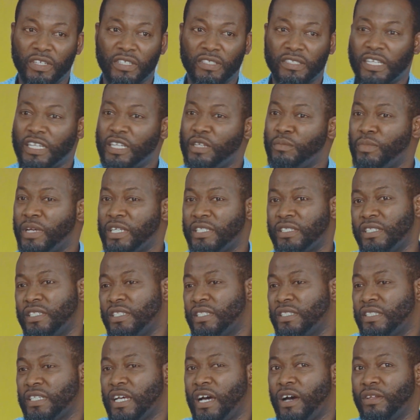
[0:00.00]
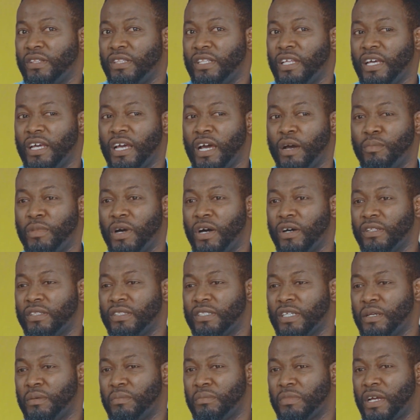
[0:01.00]
even sending messages out there
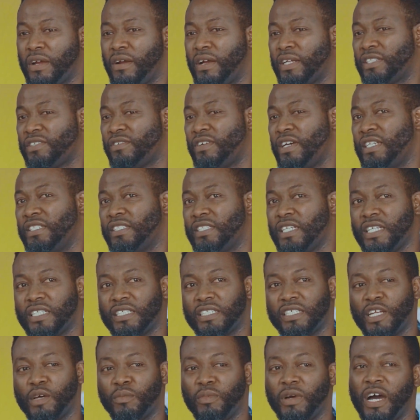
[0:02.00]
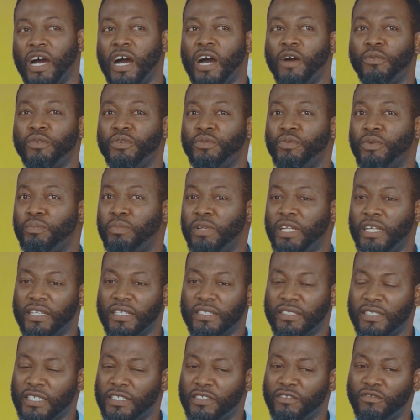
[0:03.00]
about characterization, about how we
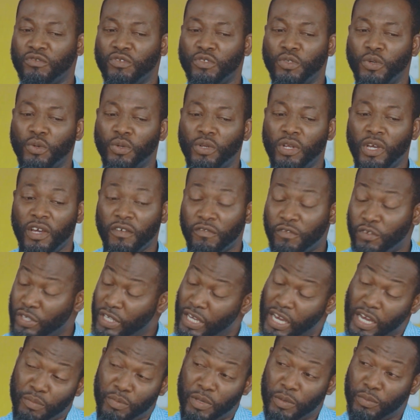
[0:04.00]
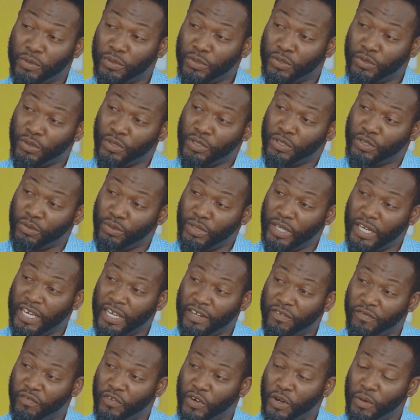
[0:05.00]
played a certain role for young people to also
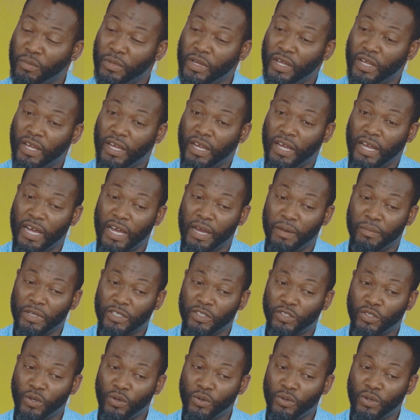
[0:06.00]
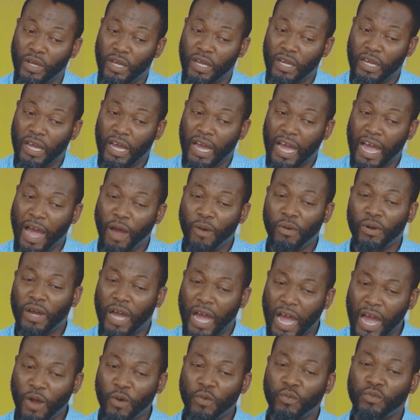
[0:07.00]
learn from. And so
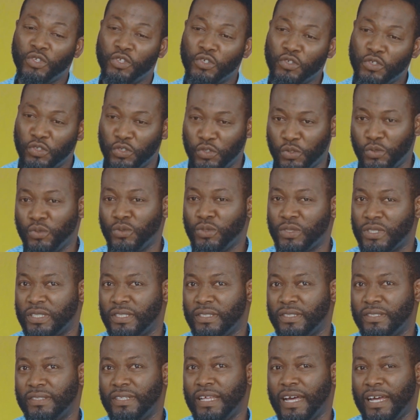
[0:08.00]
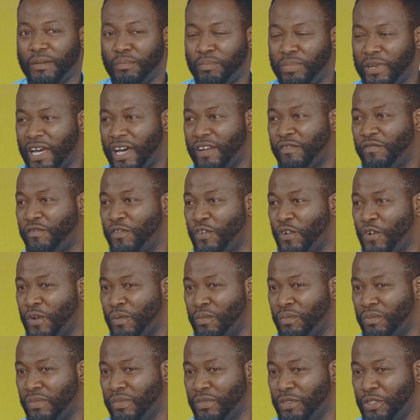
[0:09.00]
how you use that
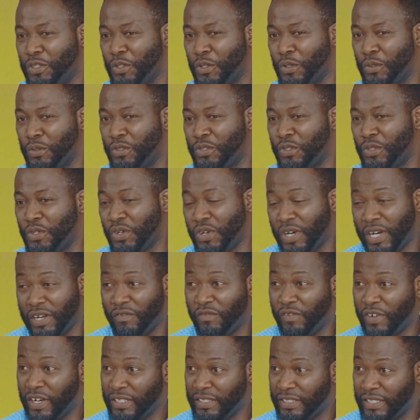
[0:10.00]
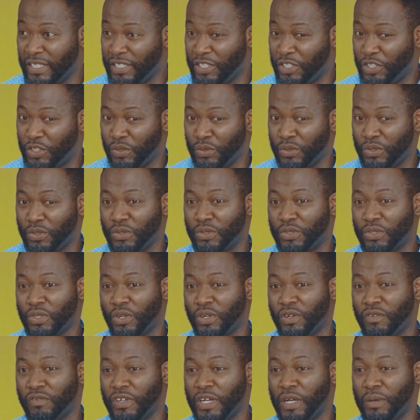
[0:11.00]
platform, to your advantage to
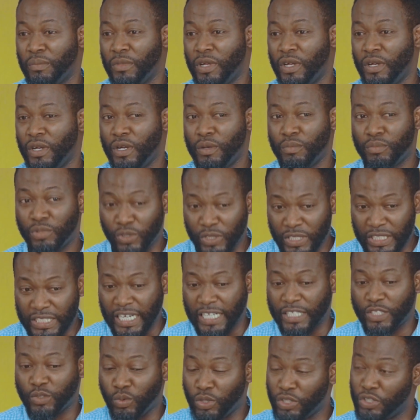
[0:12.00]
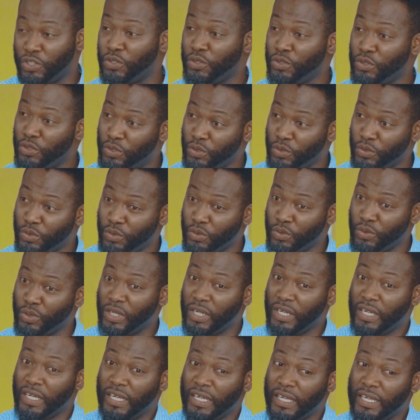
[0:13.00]
sort of project what you
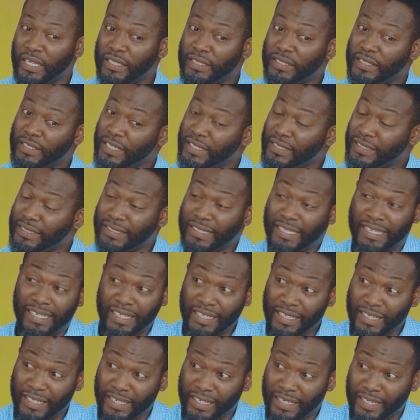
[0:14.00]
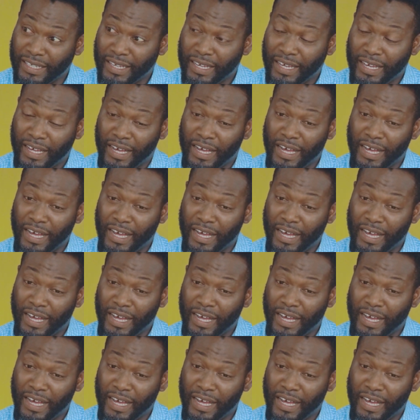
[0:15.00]
do is key.